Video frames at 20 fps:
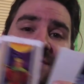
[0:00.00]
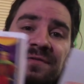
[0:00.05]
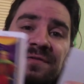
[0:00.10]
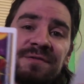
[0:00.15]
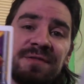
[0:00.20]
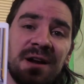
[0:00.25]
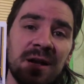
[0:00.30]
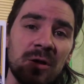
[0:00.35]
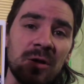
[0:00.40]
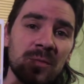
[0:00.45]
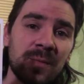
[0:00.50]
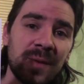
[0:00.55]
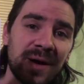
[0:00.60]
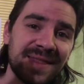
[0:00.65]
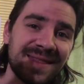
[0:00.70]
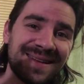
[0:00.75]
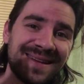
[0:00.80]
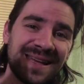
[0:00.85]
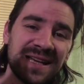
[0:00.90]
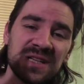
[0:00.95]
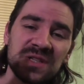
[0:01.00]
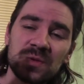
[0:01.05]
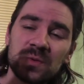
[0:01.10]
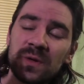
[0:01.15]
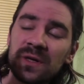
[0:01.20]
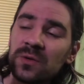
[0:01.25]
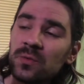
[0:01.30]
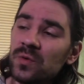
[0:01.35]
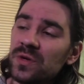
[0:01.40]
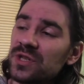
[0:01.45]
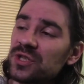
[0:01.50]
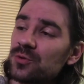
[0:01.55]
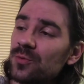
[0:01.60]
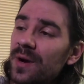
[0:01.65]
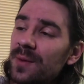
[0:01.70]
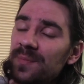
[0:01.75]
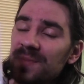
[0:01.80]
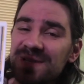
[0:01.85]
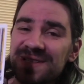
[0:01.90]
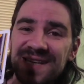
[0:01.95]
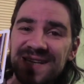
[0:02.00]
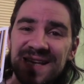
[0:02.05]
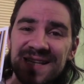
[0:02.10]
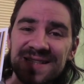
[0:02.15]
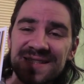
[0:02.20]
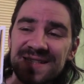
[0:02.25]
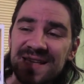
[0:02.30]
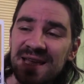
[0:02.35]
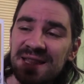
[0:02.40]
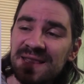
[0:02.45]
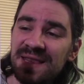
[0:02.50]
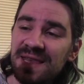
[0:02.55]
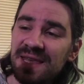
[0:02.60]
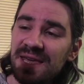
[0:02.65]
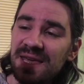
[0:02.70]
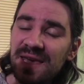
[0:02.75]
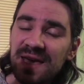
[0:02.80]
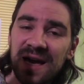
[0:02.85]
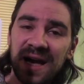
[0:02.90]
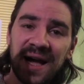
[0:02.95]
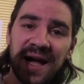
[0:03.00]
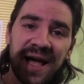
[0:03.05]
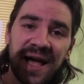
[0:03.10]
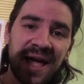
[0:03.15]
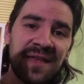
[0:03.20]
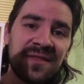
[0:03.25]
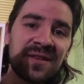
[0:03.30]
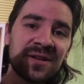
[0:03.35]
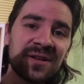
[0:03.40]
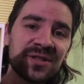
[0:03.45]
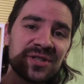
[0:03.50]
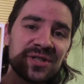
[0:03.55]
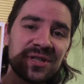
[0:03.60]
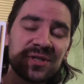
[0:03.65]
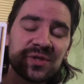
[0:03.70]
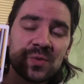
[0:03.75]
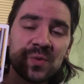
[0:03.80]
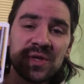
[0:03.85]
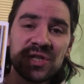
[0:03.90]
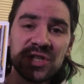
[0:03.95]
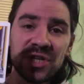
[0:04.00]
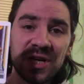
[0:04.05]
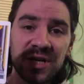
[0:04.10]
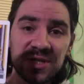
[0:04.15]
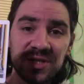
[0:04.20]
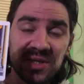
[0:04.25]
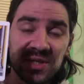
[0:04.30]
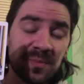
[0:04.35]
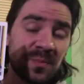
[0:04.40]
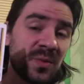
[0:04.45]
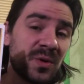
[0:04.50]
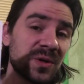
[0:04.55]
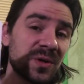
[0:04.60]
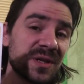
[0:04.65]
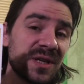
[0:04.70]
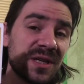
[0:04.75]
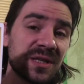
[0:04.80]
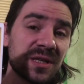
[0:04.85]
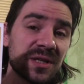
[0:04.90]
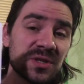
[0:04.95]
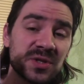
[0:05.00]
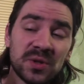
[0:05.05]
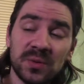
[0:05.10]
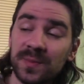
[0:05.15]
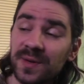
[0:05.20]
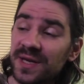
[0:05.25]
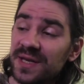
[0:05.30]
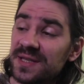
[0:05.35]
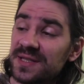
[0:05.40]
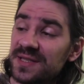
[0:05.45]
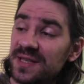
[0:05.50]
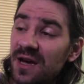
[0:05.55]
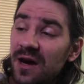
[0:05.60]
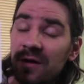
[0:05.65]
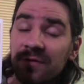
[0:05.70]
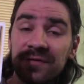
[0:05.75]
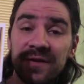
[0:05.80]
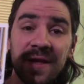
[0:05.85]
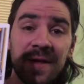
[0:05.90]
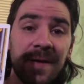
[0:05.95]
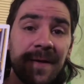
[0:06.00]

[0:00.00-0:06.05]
followed by the next one, which represents the energies which are supporting the topic itself,